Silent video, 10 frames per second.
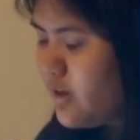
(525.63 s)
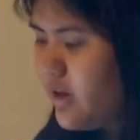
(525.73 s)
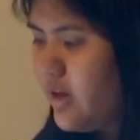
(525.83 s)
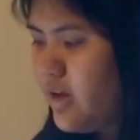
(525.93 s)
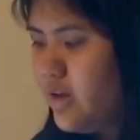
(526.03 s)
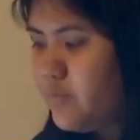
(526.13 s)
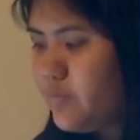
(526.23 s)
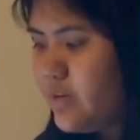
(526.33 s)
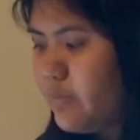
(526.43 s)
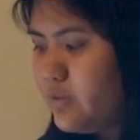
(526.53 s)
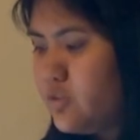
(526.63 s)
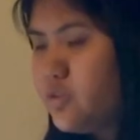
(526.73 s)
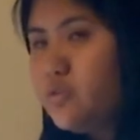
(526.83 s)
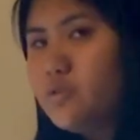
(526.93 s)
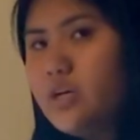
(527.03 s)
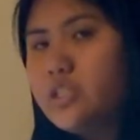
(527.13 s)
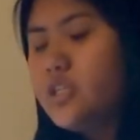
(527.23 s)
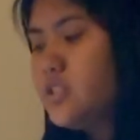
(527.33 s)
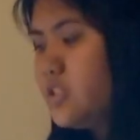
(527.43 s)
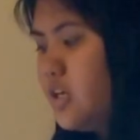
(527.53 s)
and been able to
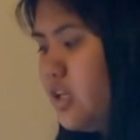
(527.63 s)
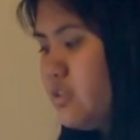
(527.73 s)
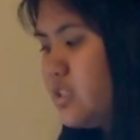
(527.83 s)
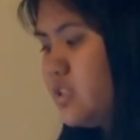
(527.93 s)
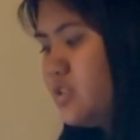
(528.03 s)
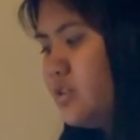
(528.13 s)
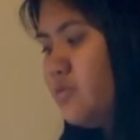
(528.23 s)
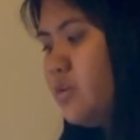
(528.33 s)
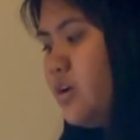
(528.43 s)
adjust the tolerances and